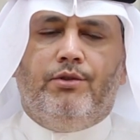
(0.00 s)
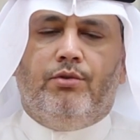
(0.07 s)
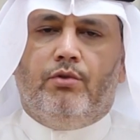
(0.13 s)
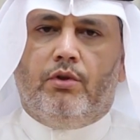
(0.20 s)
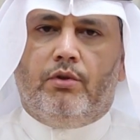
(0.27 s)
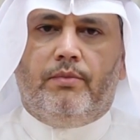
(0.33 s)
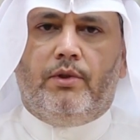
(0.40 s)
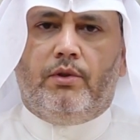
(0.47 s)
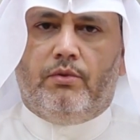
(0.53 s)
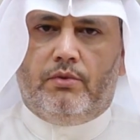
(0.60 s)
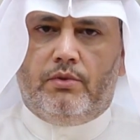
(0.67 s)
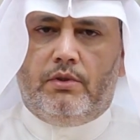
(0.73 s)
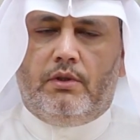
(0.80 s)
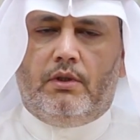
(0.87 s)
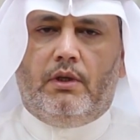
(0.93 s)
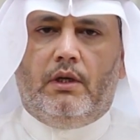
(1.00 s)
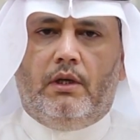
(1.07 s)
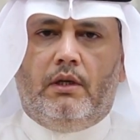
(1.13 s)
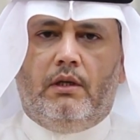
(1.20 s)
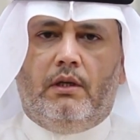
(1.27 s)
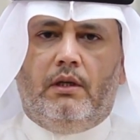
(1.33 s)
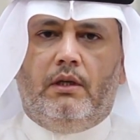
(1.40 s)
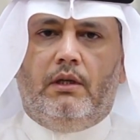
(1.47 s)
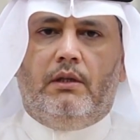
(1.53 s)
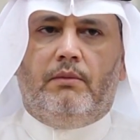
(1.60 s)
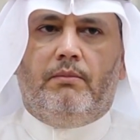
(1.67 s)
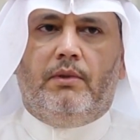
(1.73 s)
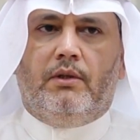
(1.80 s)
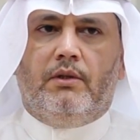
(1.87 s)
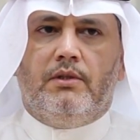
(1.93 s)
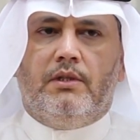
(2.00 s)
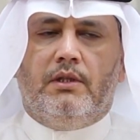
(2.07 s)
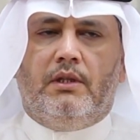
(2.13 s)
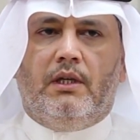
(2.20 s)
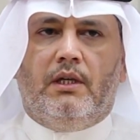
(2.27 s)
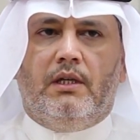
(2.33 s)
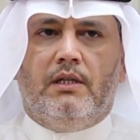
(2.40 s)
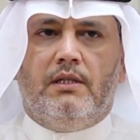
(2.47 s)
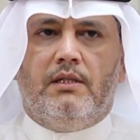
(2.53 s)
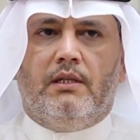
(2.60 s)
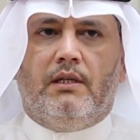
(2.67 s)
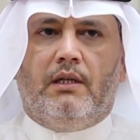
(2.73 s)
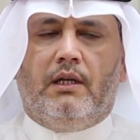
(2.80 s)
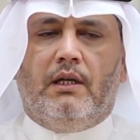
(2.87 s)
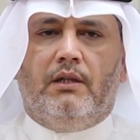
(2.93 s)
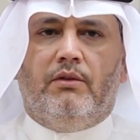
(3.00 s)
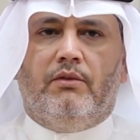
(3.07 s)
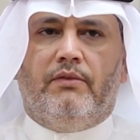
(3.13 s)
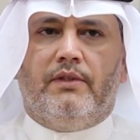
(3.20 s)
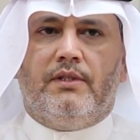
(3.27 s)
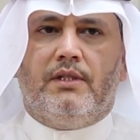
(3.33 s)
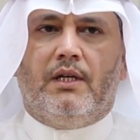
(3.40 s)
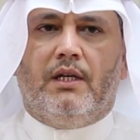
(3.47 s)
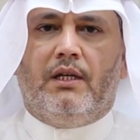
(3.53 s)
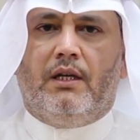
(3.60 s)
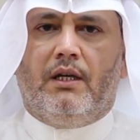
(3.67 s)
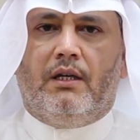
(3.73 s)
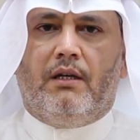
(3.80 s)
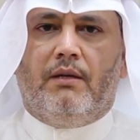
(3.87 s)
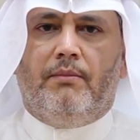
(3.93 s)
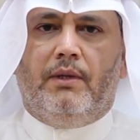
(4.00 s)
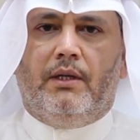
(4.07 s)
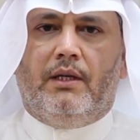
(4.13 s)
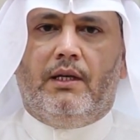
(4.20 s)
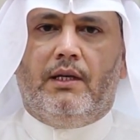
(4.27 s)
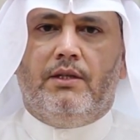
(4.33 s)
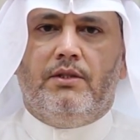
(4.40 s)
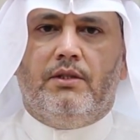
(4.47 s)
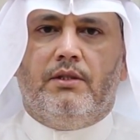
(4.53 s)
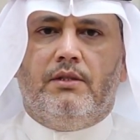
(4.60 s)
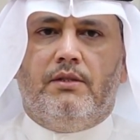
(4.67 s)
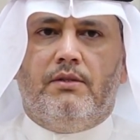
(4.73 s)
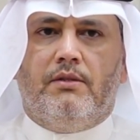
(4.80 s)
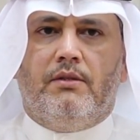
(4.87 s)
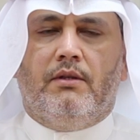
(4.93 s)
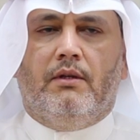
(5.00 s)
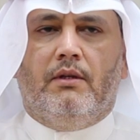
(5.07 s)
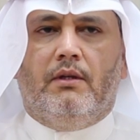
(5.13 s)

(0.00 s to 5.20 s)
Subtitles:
not be used because it has a kind of a psychic implications.